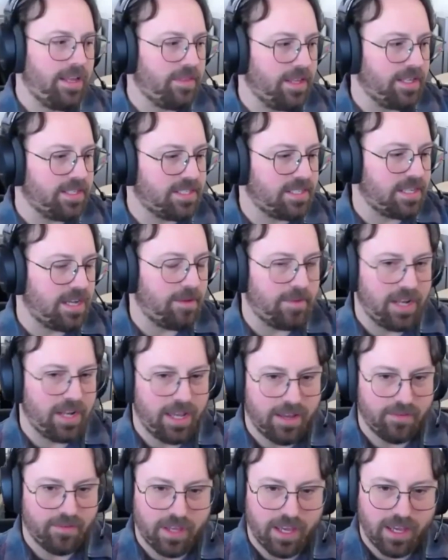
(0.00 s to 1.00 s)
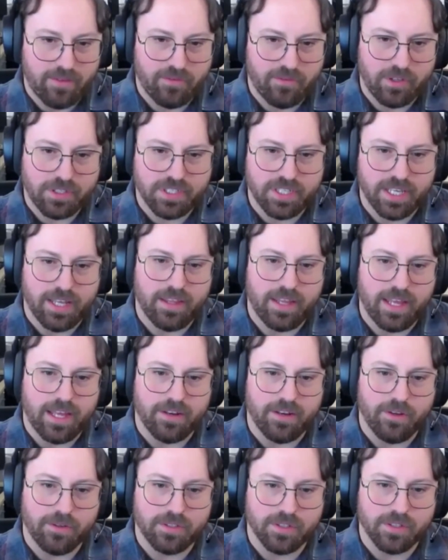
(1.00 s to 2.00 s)
edit this, I'm going to have you send
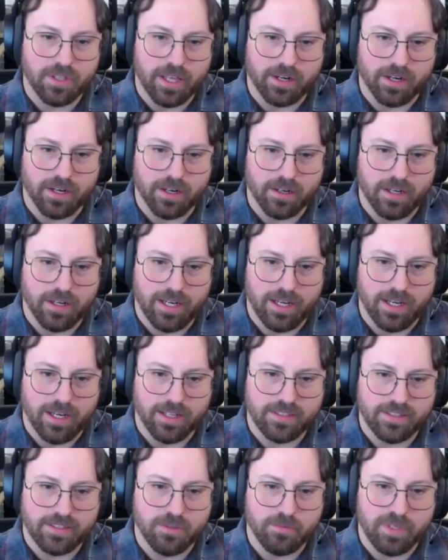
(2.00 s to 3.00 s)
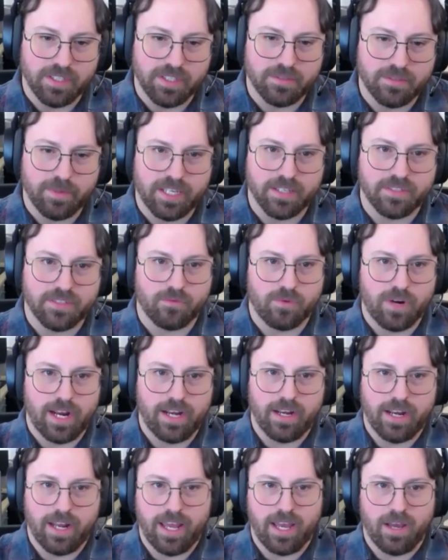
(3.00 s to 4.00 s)
that newsletter to me, because
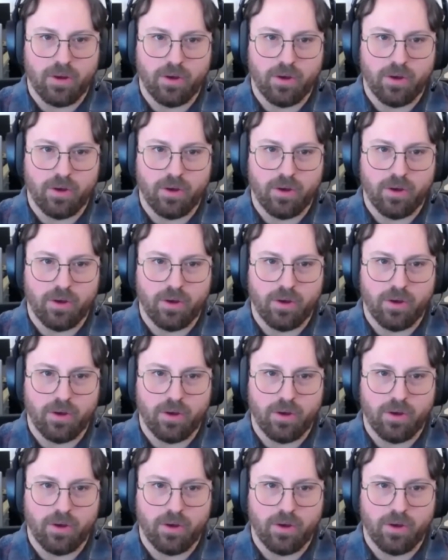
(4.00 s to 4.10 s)
right